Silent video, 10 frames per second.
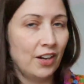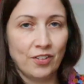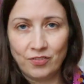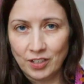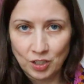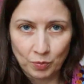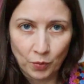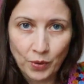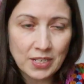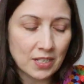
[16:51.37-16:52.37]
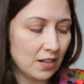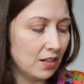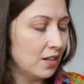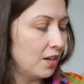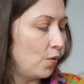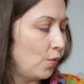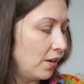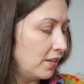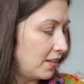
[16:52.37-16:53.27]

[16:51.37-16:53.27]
I finished my winter one.